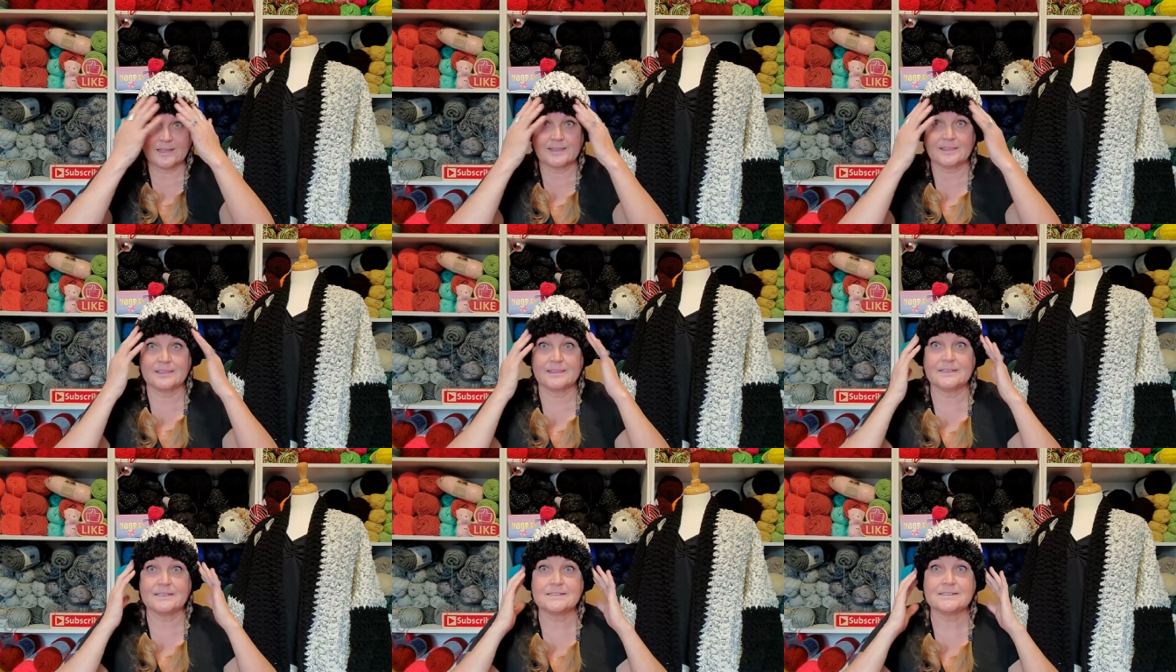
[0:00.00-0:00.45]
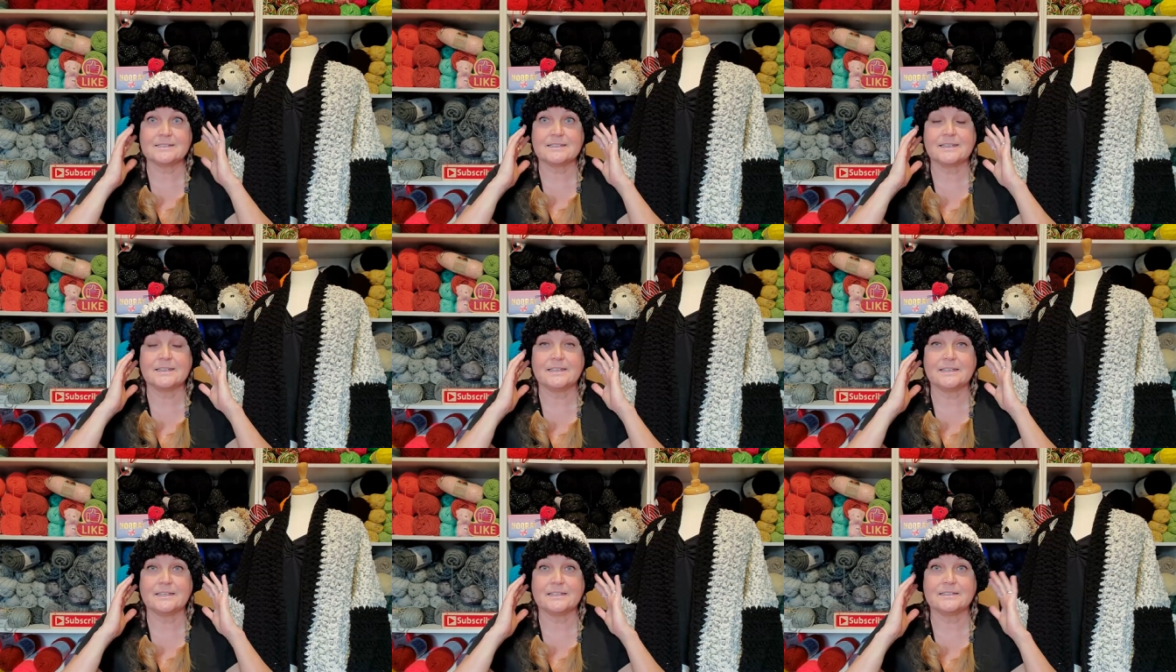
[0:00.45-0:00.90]
this
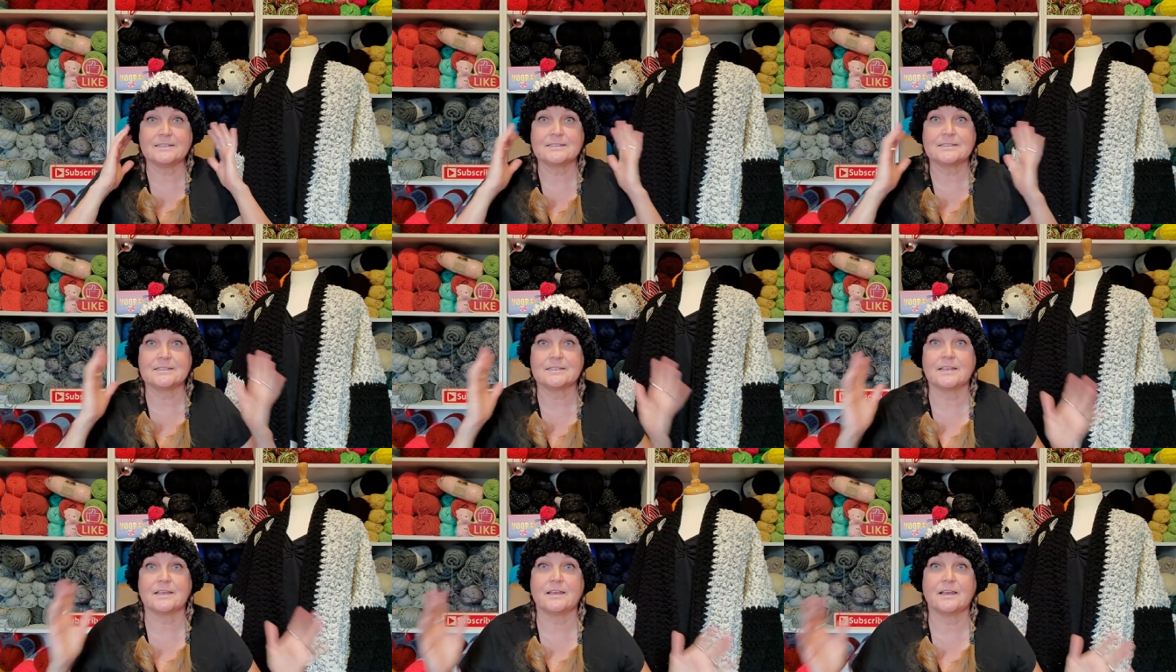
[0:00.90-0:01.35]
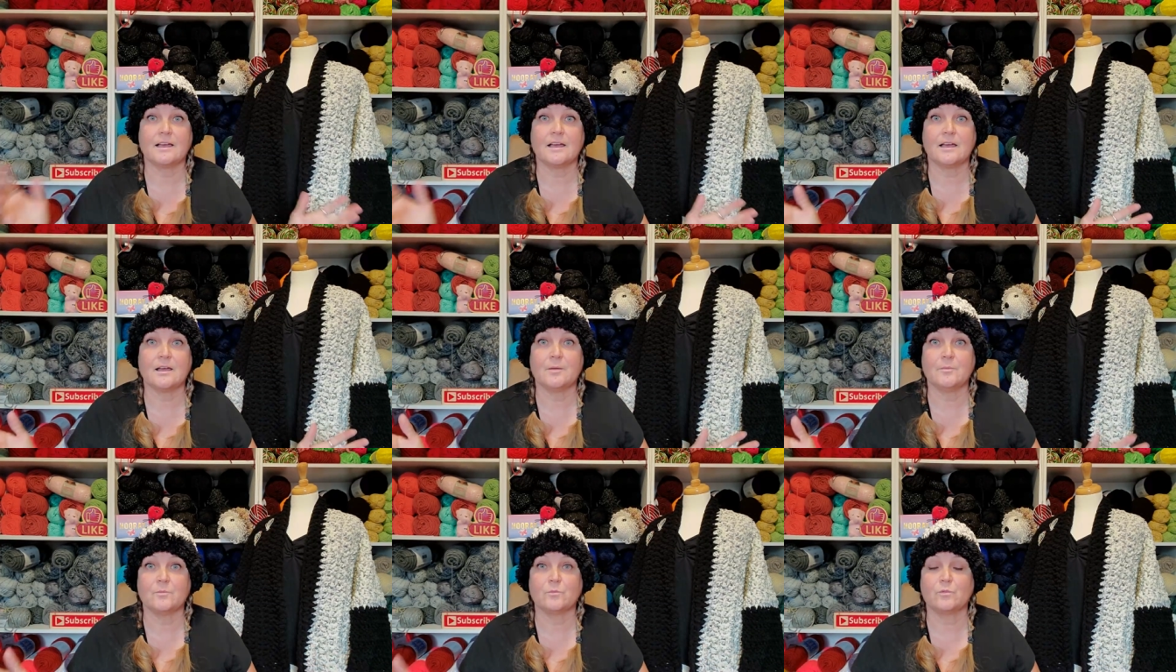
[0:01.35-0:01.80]
is
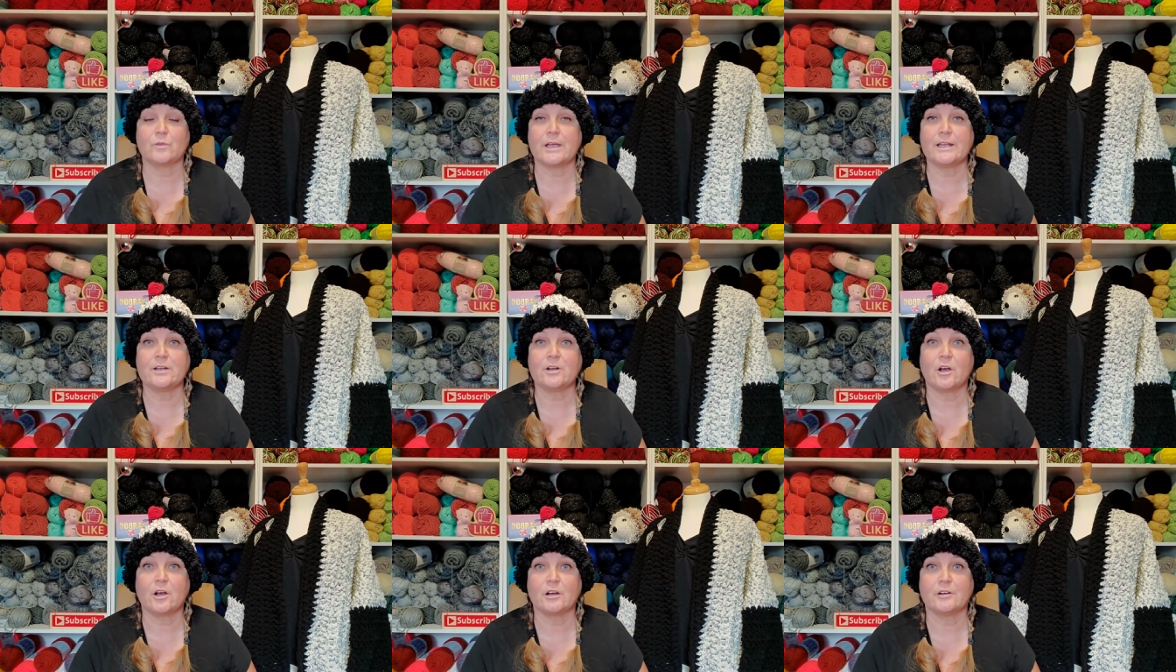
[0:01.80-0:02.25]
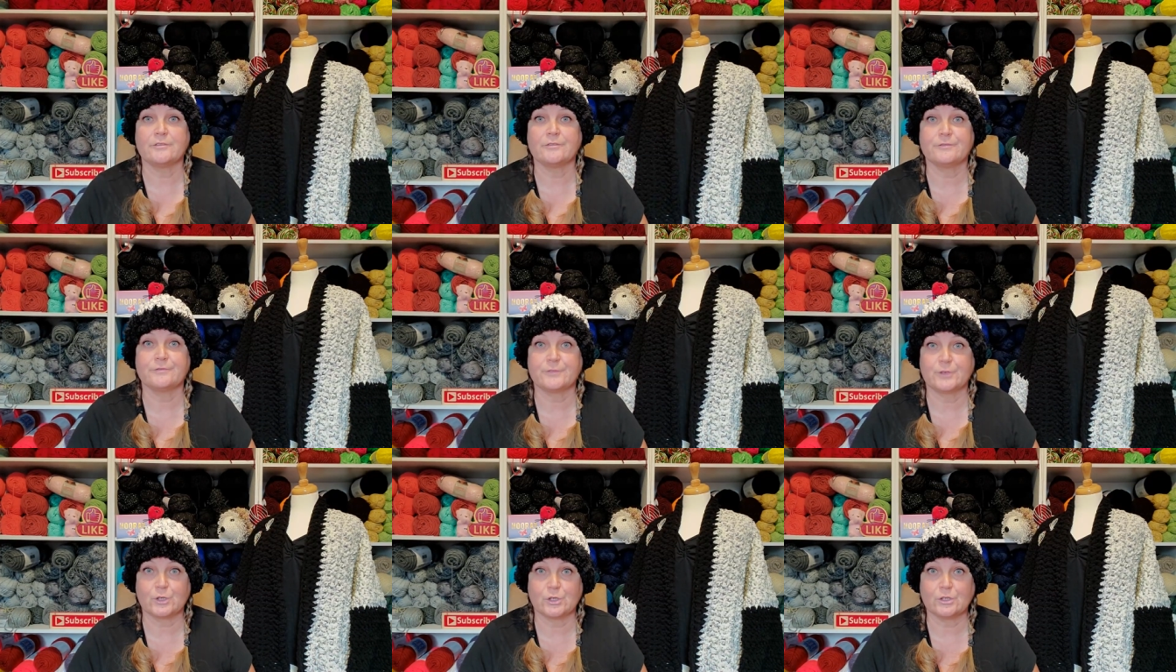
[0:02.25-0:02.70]
um, Red Heart
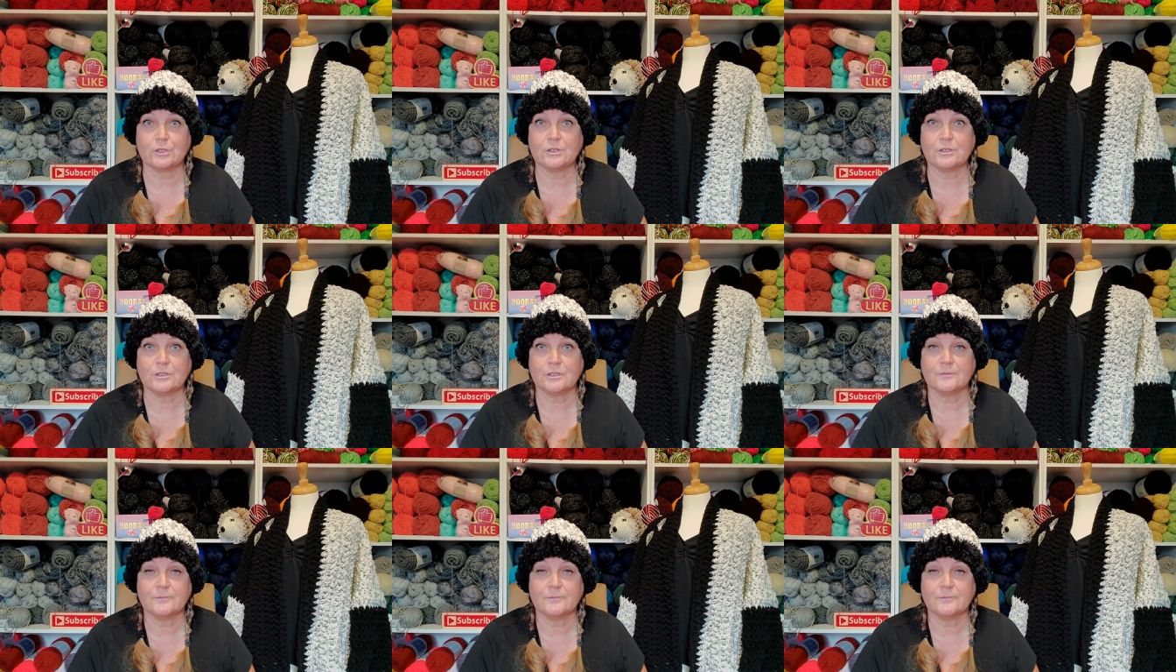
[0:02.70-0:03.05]
Fur